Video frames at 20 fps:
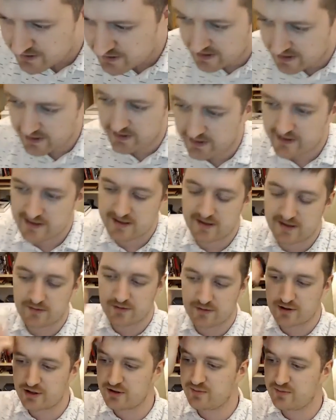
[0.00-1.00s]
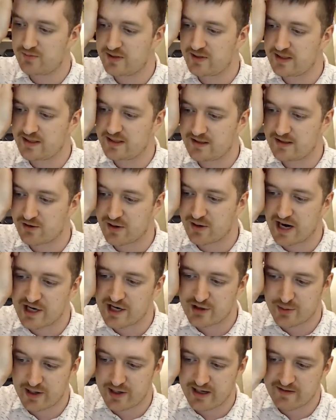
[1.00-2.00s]
Miller is going to be
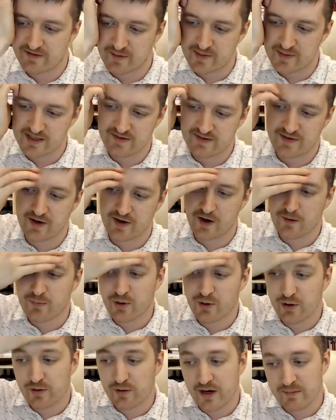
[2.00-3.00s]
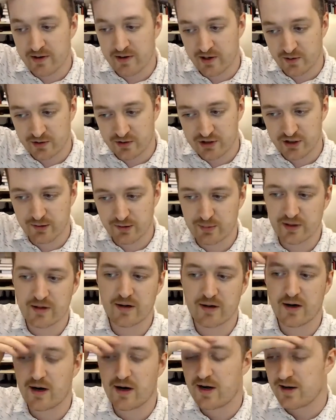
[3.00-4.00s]
graduating from his VR program in October.
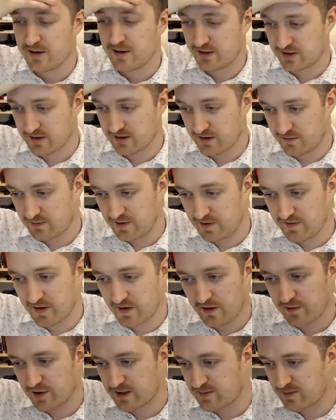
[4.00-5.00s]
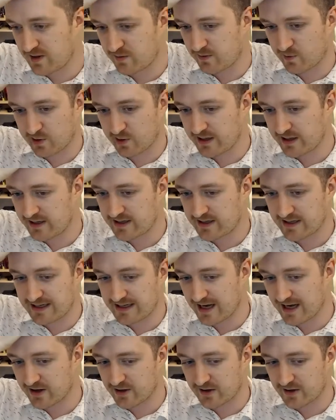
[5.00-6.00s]
So we've always been working
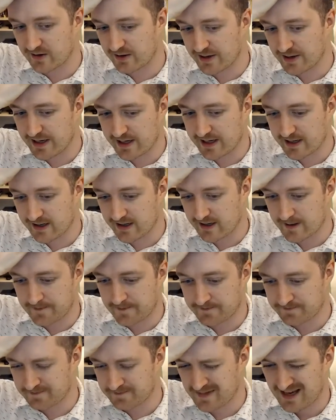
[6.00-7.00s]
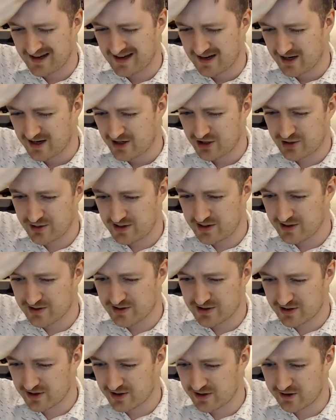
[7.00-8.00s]
together. Like 2 years
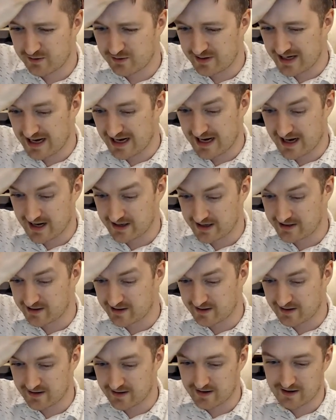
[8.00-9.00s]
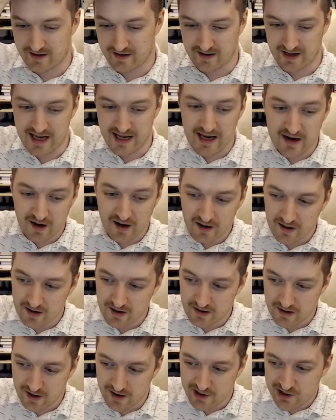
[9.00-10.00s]
ago, we had
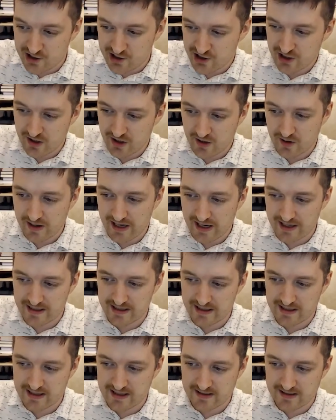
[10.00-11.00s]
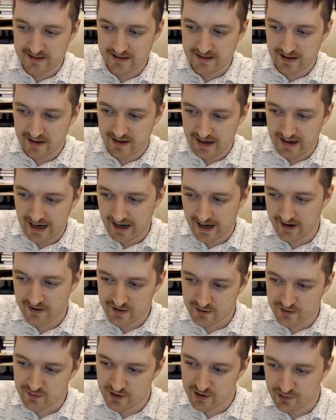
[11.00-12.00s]
AR art show at his
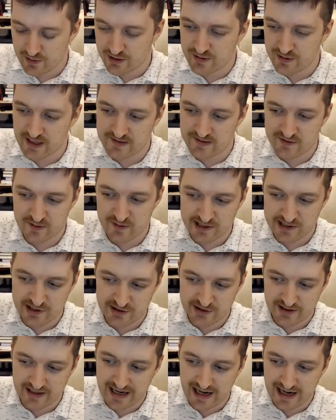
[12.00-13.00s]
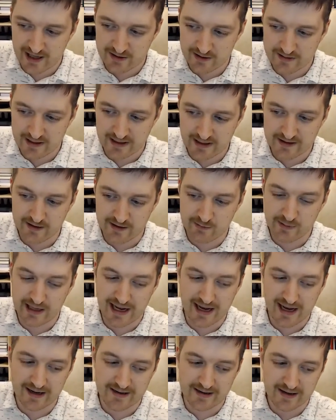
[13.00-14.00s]
house, which we transformed into a gallery, and then we
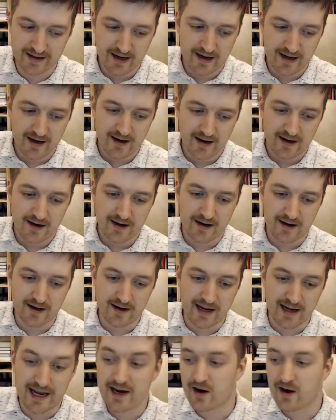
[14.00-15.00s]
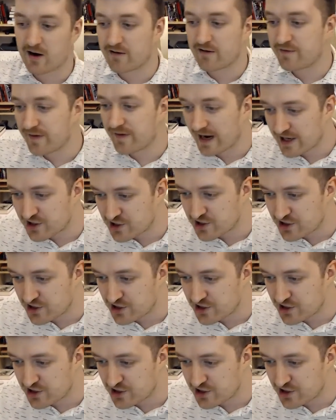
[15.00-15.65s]
had AR fashion